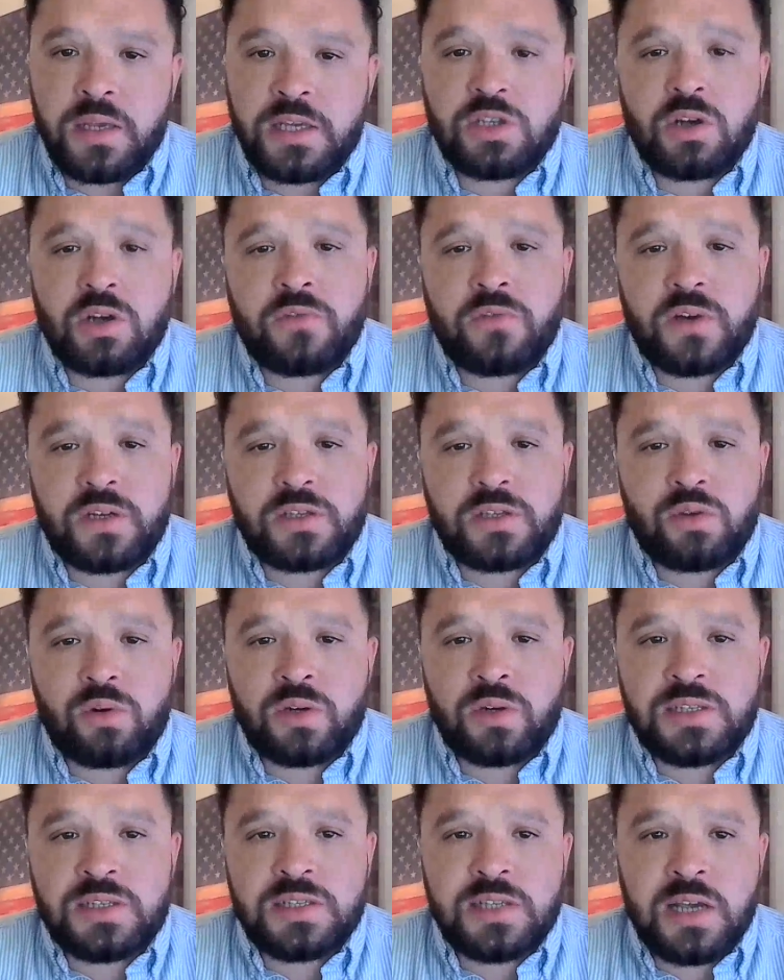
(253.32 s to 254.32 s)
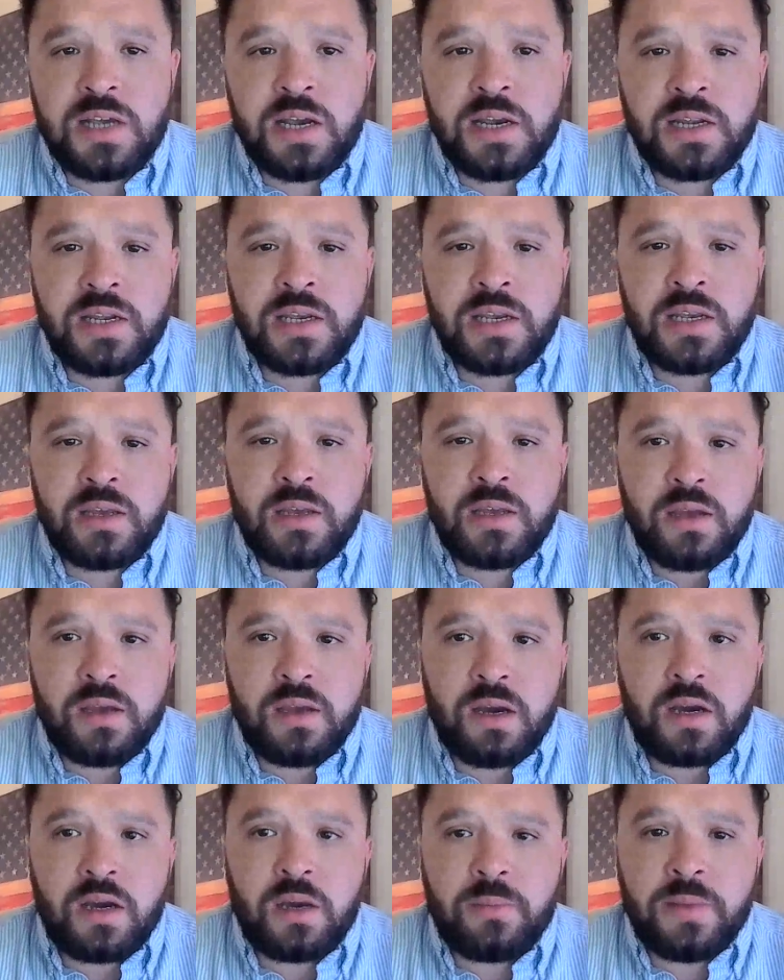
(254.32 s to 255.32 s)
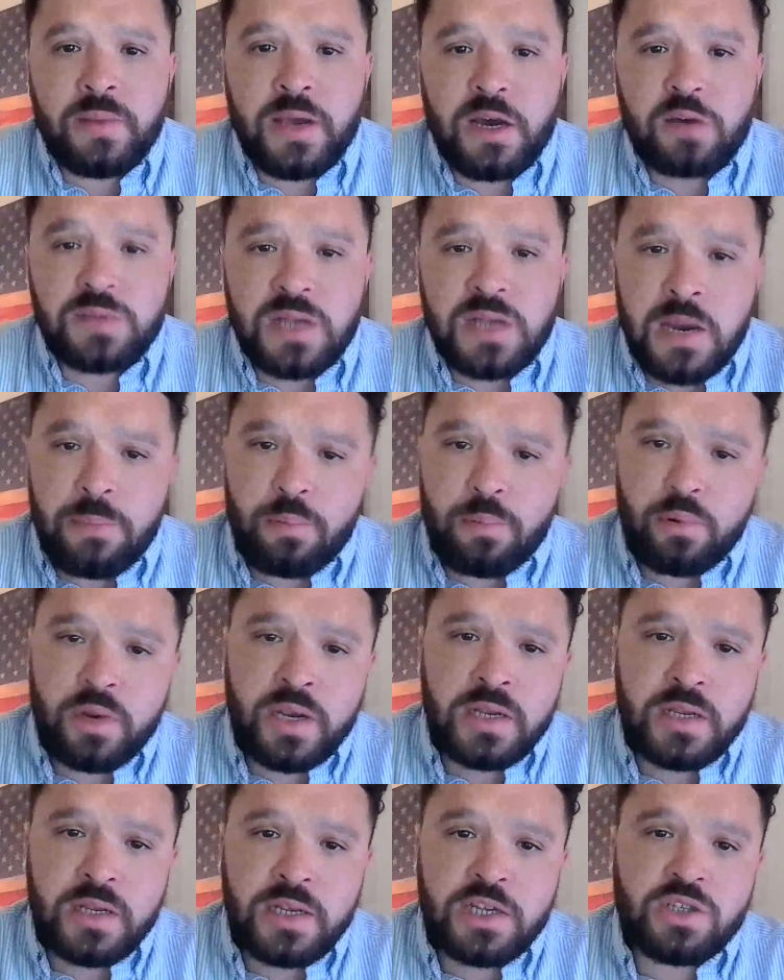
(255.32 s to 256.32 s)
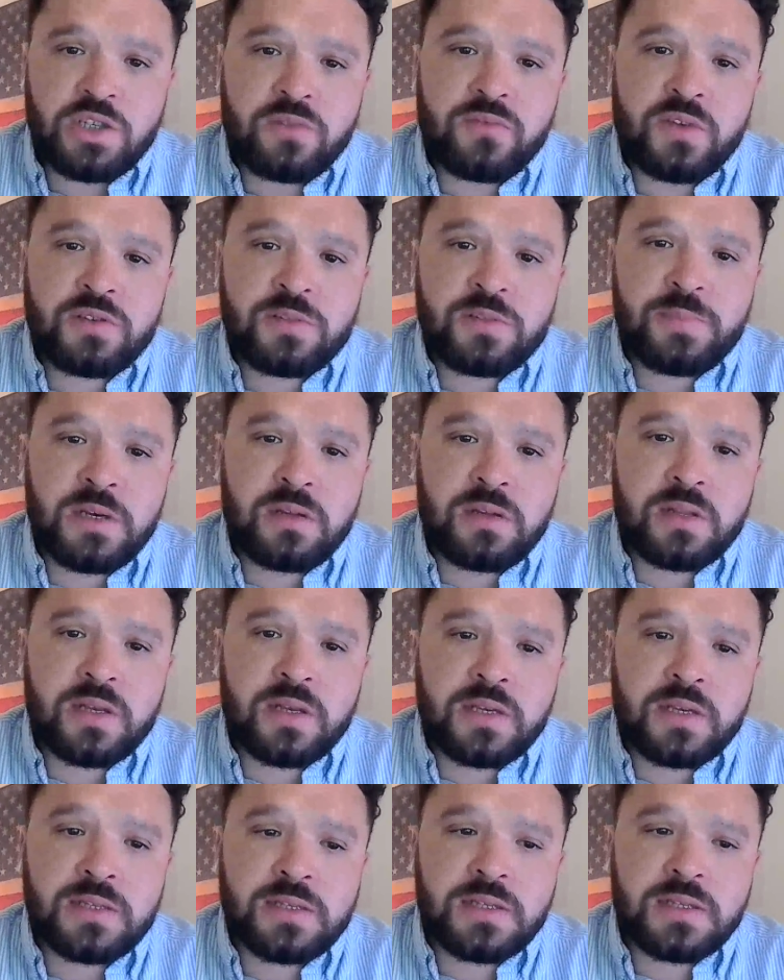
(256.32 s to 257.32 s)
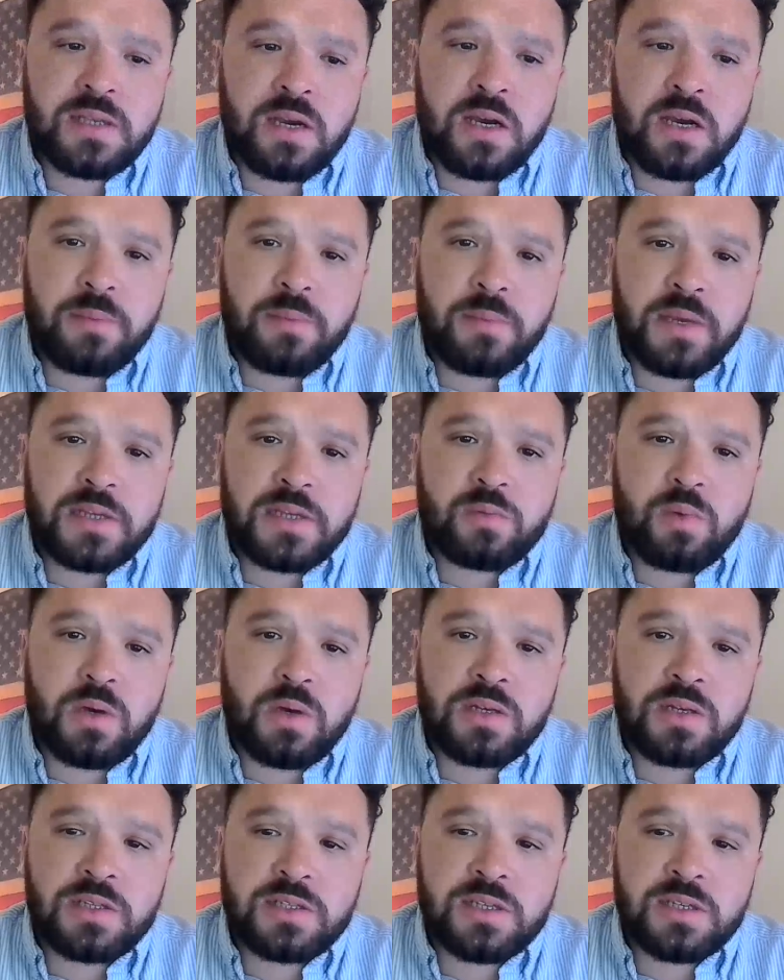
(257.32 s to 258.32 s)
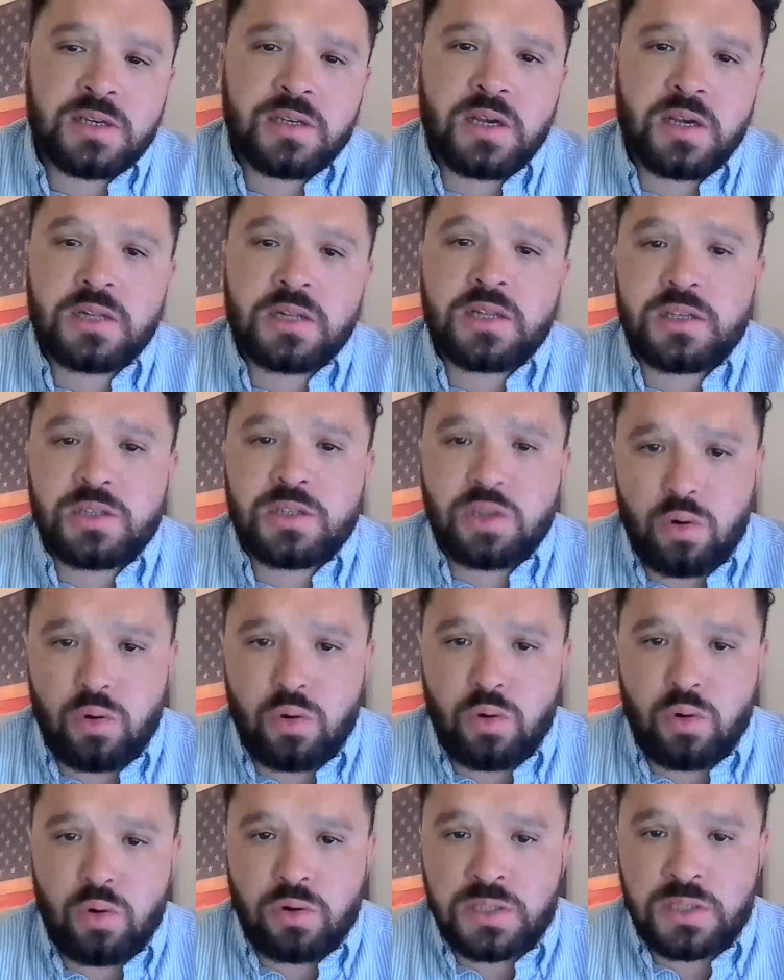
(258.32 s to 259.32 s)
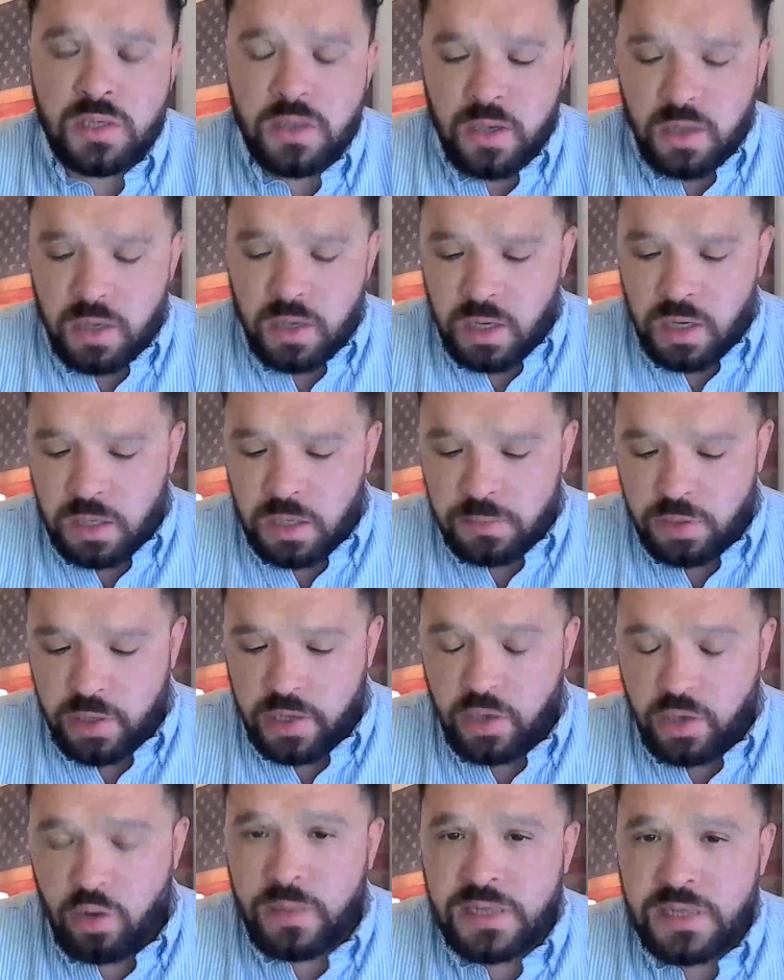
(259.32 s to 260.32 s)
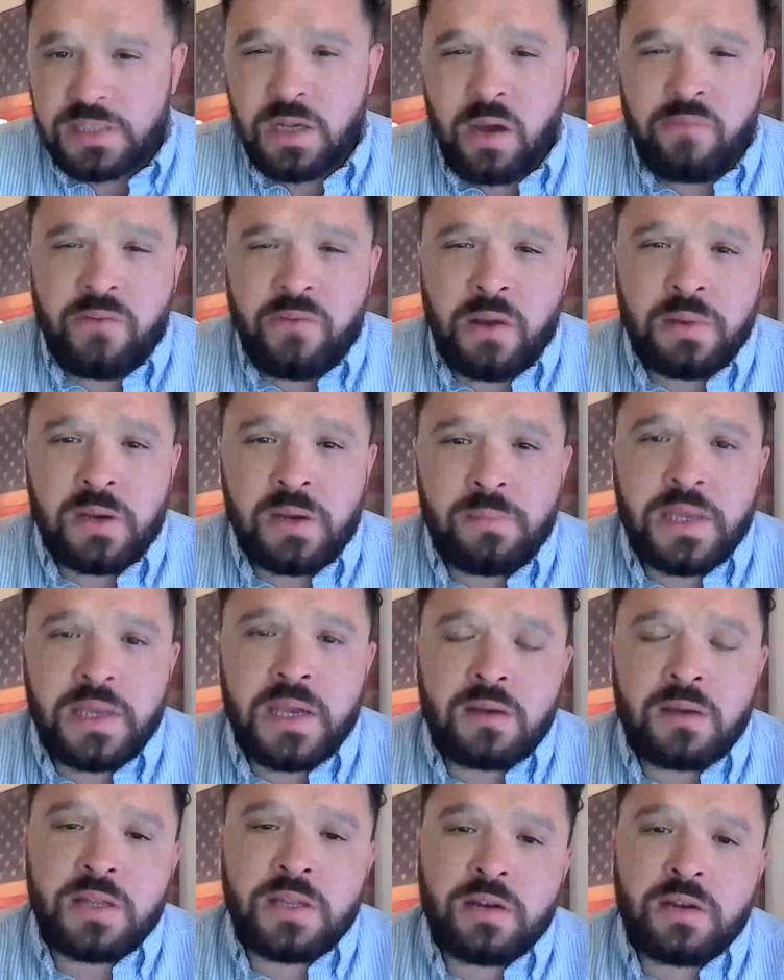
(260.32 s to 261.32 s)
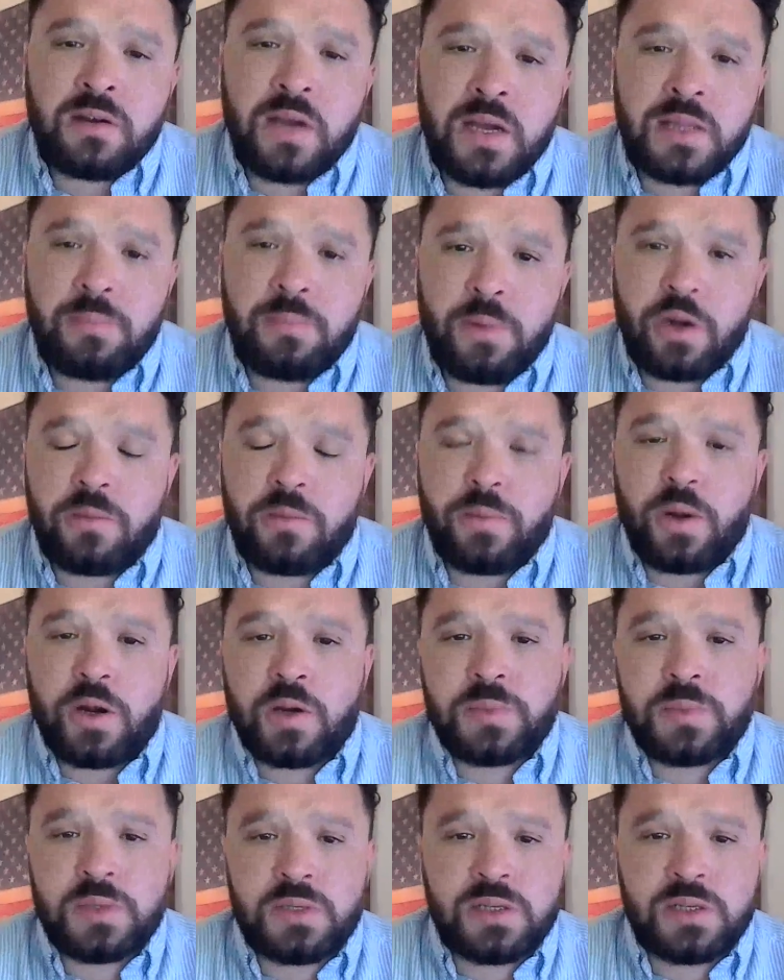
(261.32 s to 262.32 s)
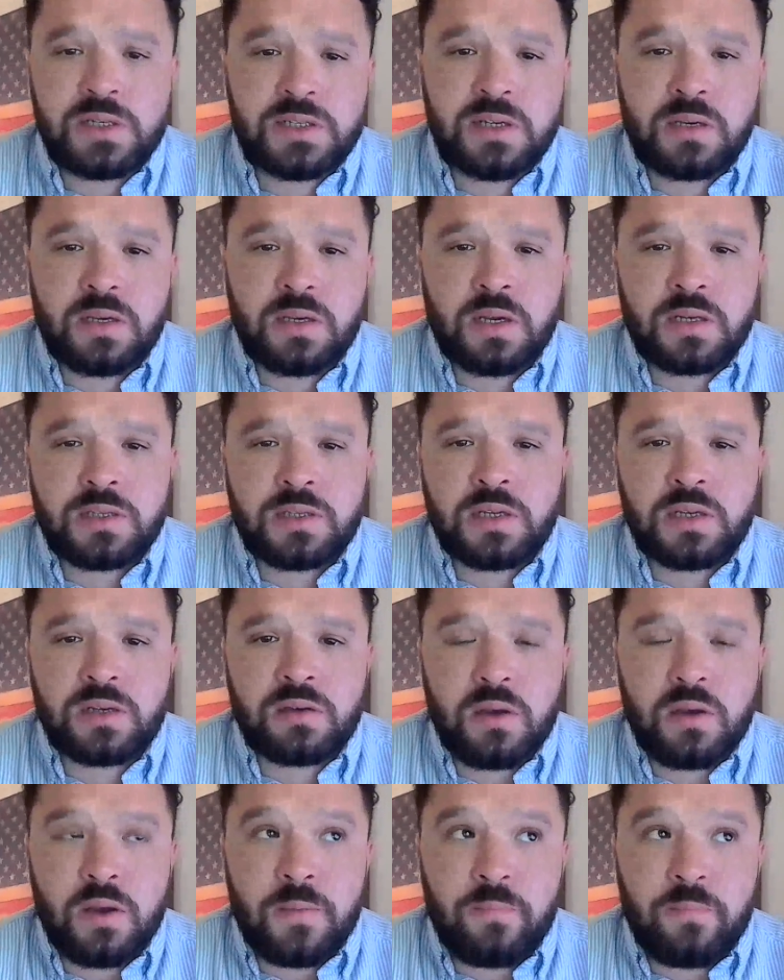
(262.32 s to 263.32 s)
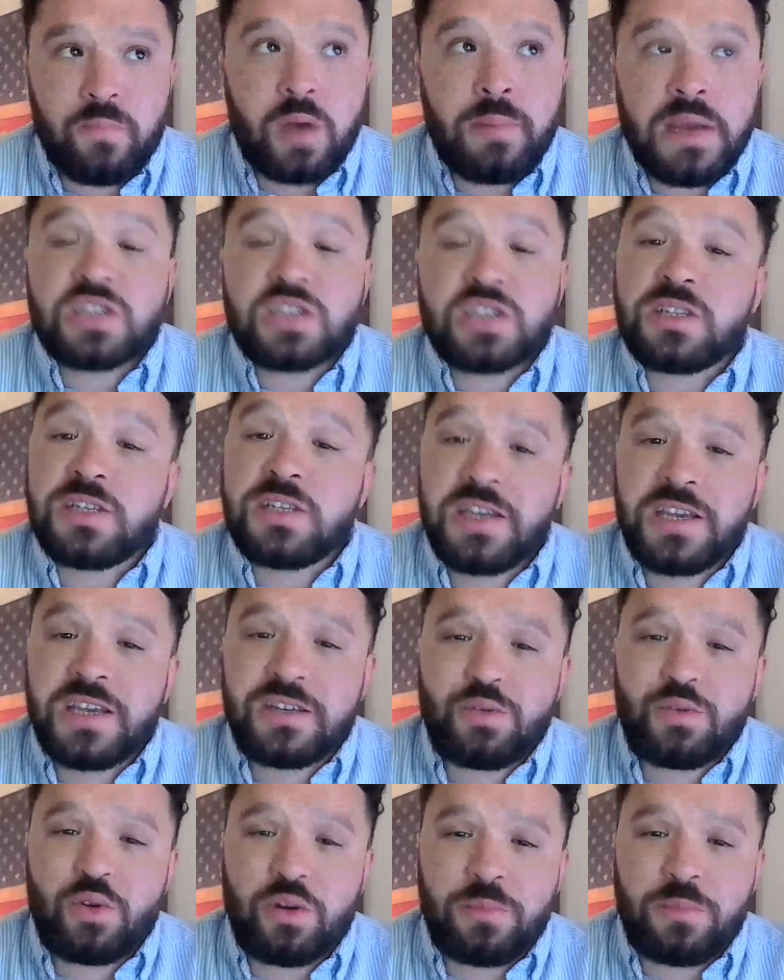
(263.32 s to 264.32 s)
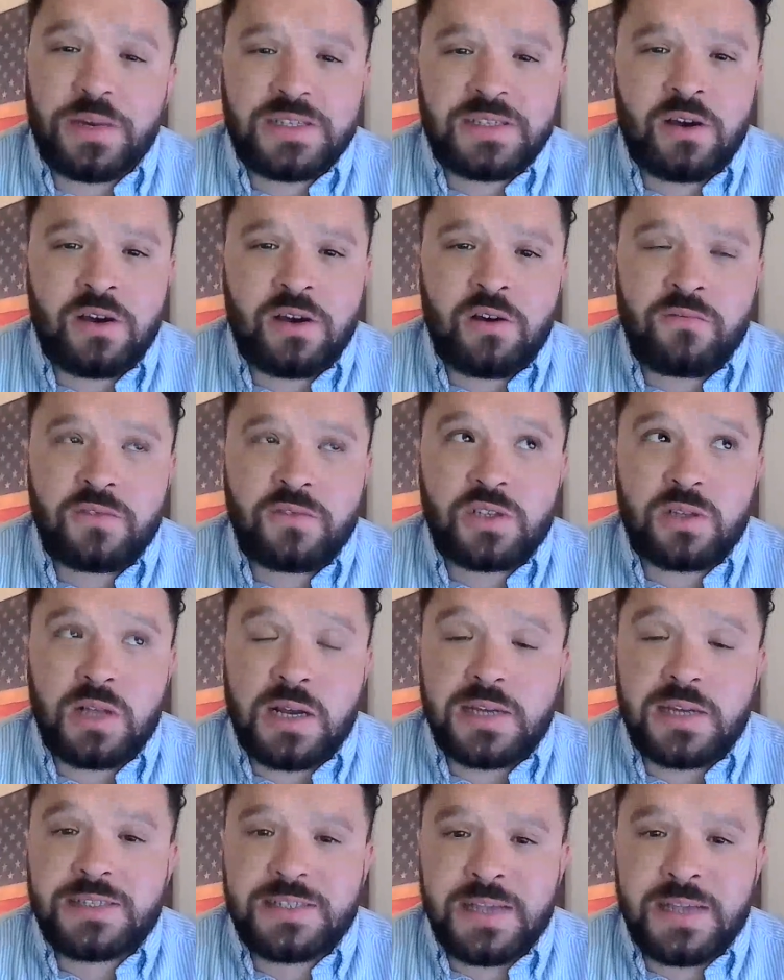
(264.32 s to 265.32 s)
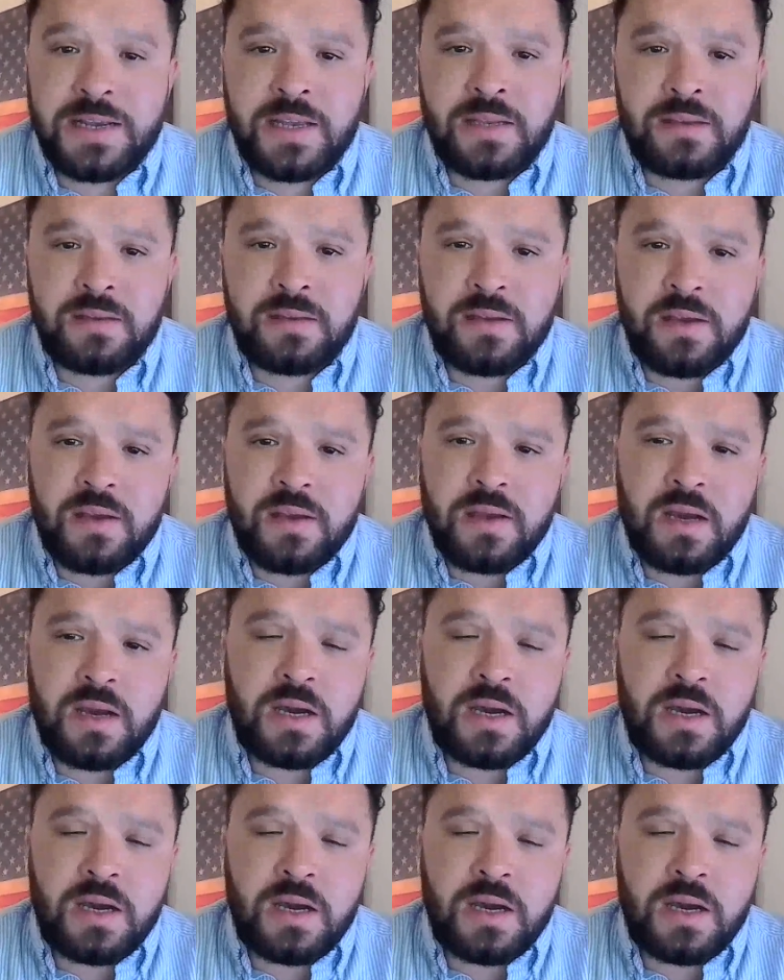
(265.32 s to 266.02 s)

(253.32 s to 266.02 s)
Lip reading: East Hartford Historic Society helps operate each of those buildings, as well as conducting tours. So I know myself, I'm going to be out there at the Martin Park buildings conducting, actually taking a tour myself July 2nd.